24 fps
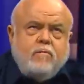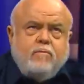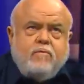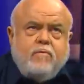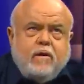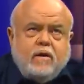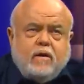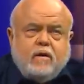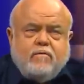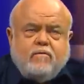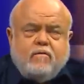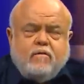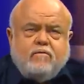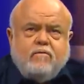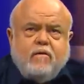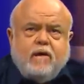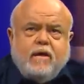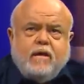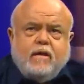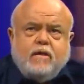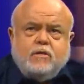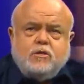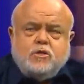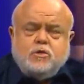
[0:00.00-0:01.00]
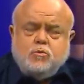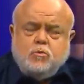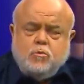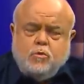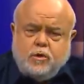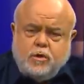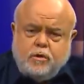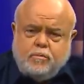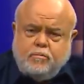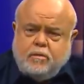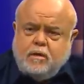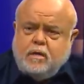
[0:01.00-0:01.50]
competitive advantage
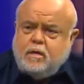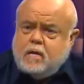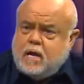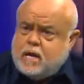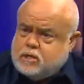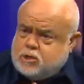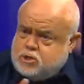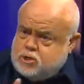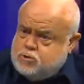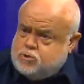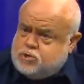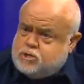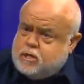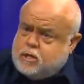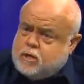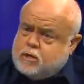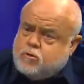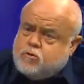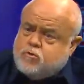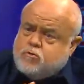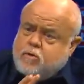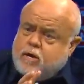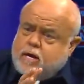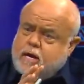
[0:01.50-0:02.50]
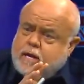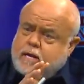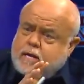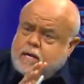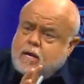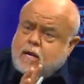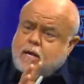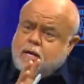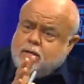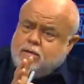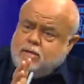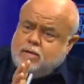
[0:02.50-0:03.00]
would be, as you said,
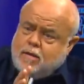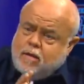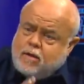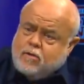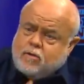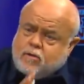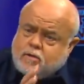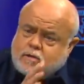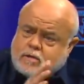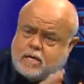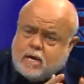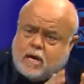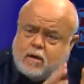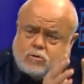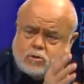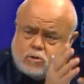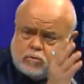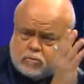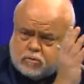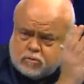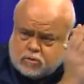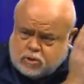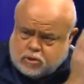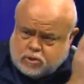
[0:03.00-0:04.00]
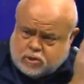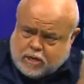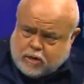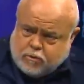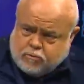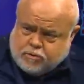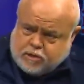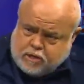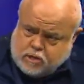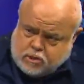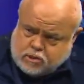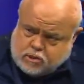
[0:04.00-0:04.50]
creating another tower. So there's a
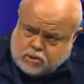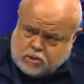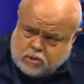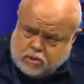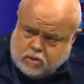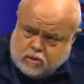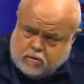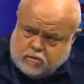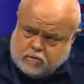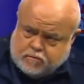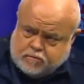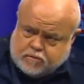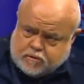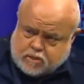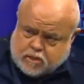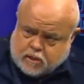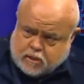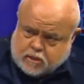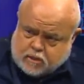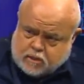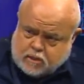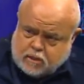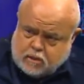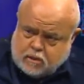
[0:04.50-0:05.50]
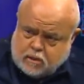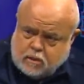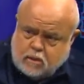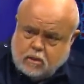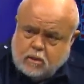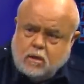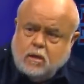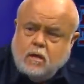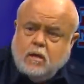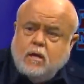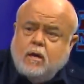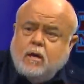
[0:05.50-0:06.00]
Southeast facility.
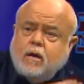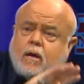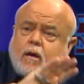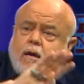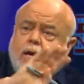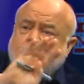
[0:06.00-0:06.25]
Correct.